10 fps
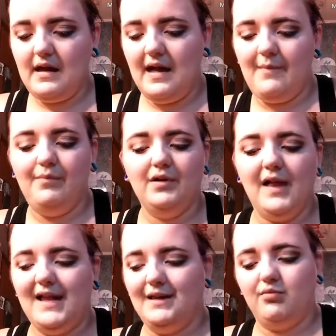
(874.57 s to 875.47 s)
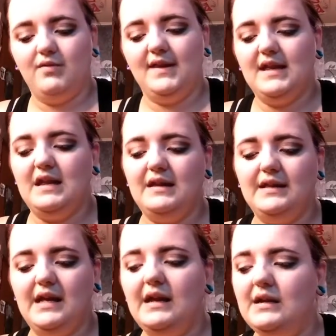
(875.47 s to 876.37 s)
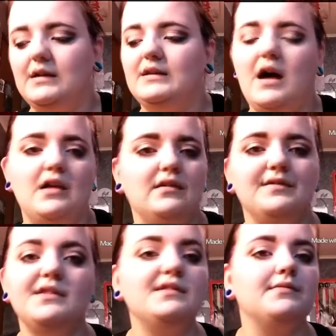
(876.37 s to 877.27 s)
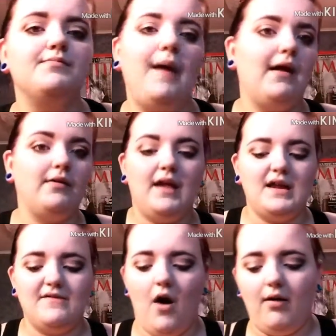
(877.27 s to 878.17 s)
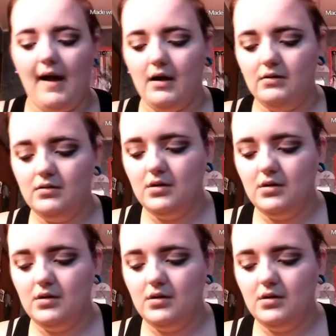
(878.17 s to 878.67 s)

It blends really easy. Barely any fallout.